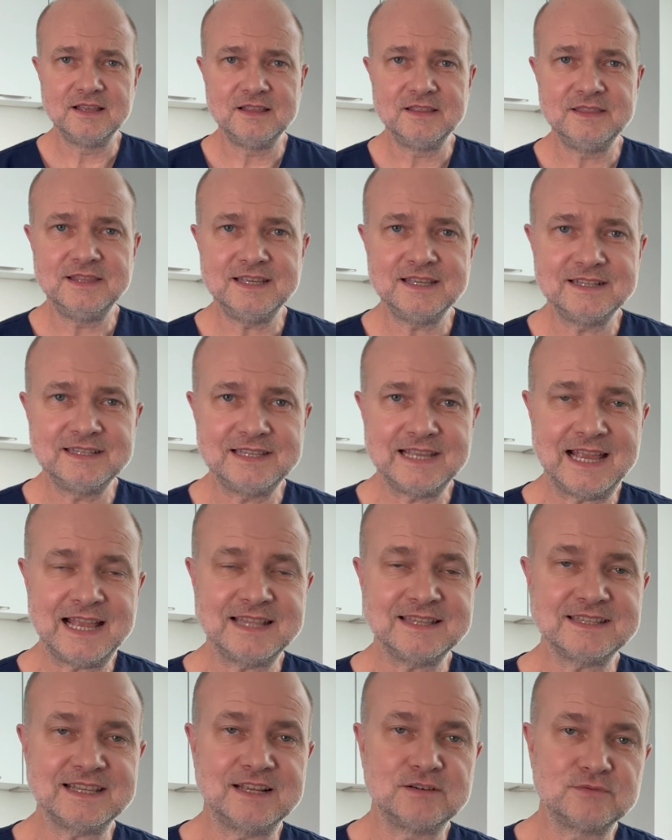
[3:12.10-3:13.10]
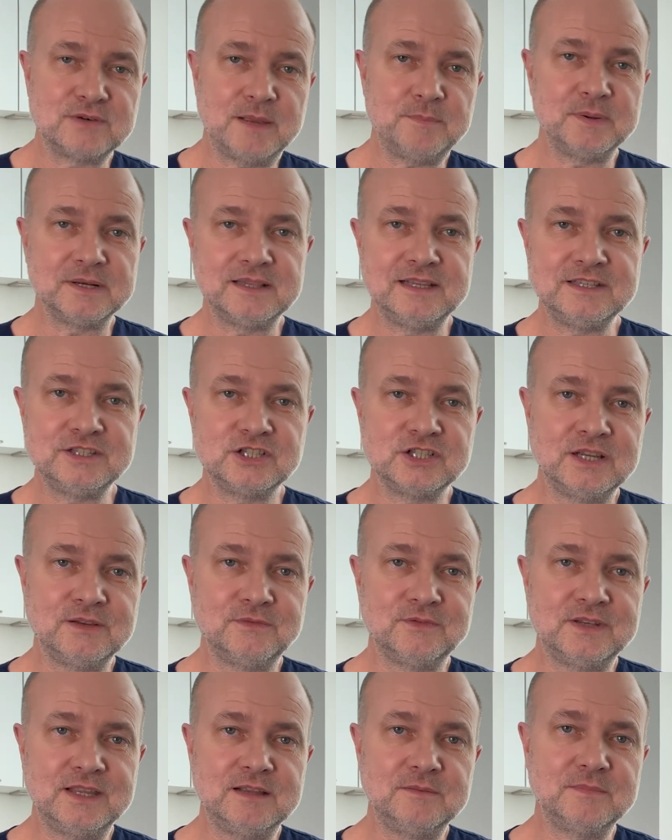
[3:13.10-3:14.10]
The intense and rapidly
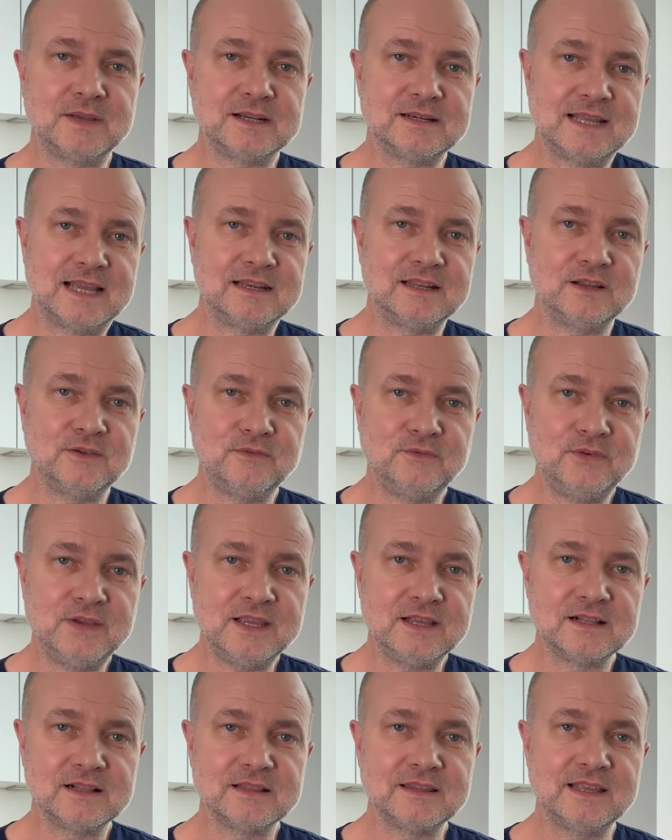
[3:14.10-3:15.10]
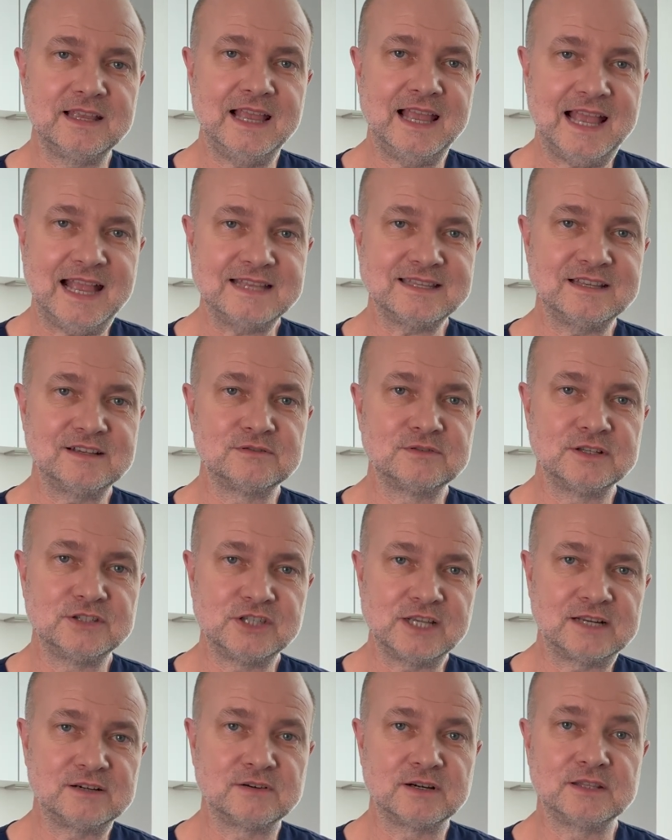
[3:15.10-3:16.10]
shifting magnetic field has a
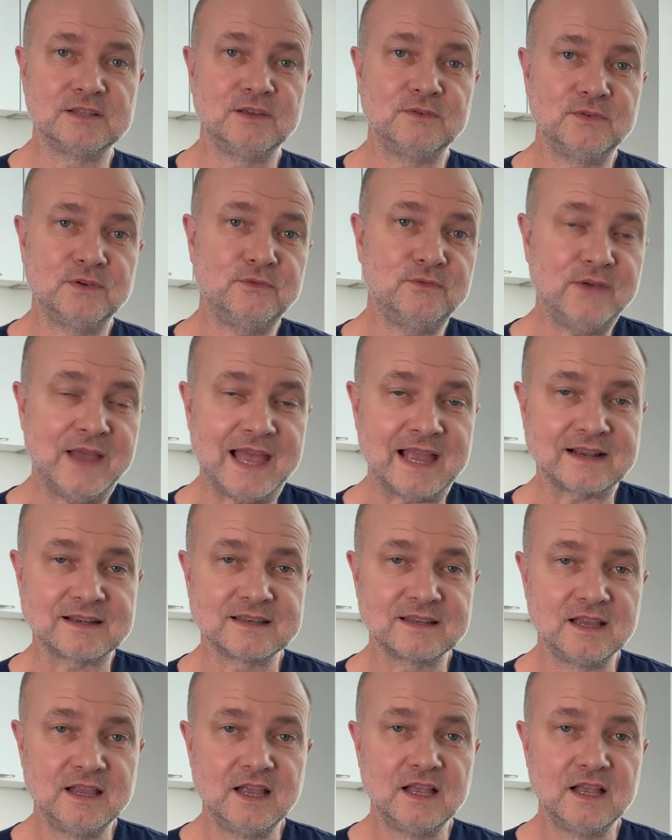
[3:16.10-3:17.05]
regenerative effect.